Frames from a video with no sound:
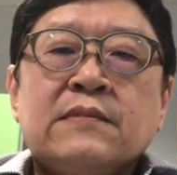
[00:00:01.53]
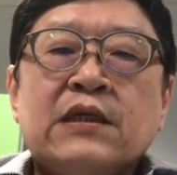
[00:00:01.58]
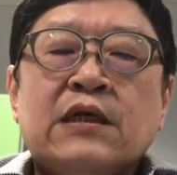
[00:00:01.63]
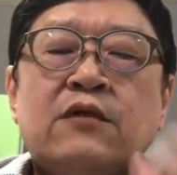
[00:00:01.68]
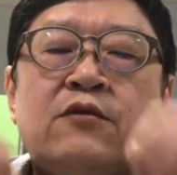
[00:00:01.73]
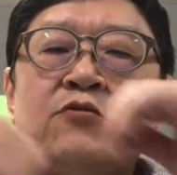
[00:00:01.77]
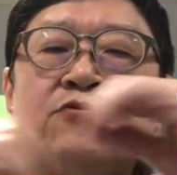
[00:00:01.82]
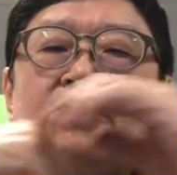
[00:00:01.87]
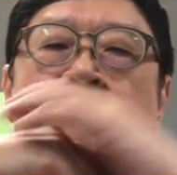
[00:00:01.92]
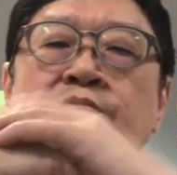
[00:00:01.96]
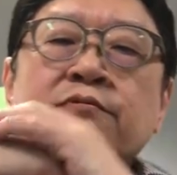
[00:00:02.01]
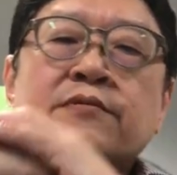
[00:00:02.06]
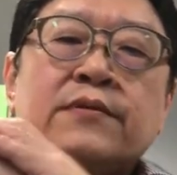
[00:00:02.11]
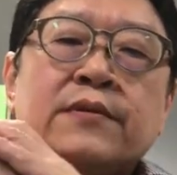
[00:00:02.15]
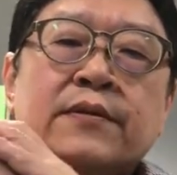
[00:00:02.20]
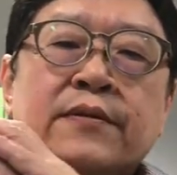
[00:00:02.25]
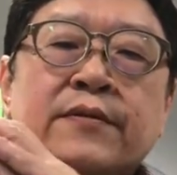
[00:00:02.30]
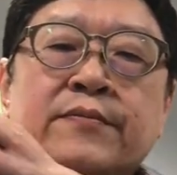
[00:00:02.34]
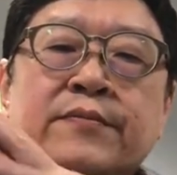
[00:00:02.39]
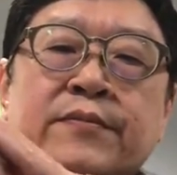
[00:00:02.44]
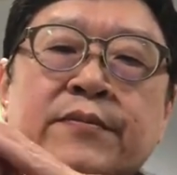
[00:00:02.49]
Hello,
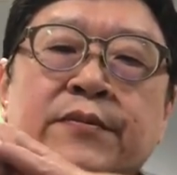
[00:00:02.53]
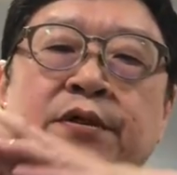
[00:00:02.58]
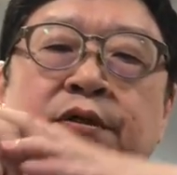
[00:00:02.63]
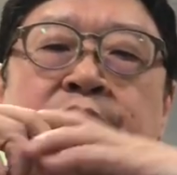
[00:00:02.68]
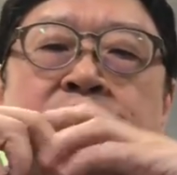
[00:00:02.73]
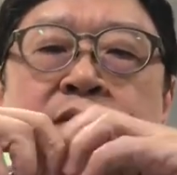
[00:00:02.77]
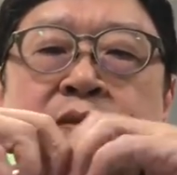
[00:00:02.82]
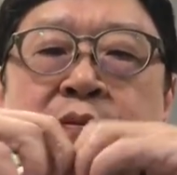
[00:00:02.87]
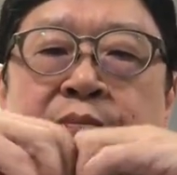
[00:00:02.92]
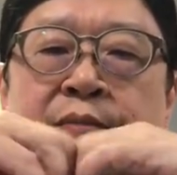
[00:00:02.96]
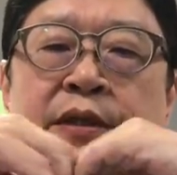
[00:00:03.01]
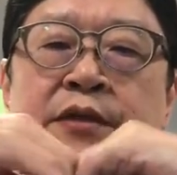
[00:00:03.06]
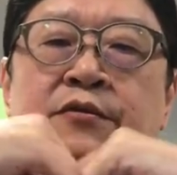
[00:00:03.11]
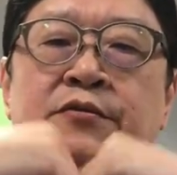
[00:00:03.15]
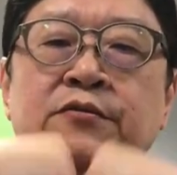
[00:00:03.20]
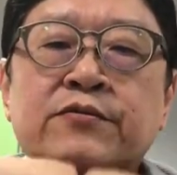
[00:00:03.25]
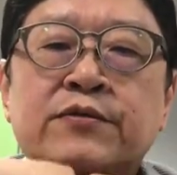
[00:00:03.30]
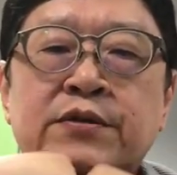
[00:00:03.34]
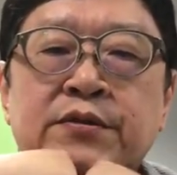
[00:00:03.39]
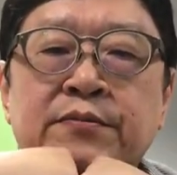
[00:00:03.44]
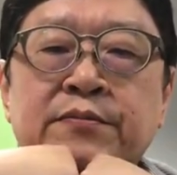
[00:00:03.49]
I'm Dr.
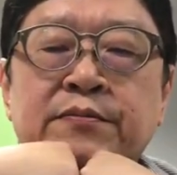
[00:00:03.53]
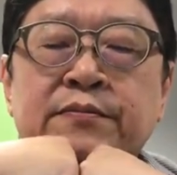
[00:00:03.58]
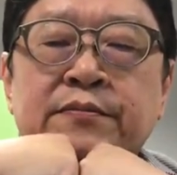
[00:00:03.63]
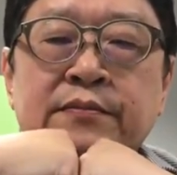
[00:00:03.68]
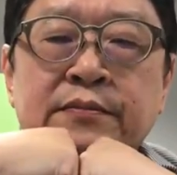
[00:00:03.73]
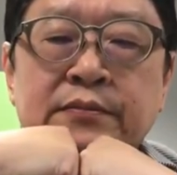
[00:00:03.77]
Matthew Sim.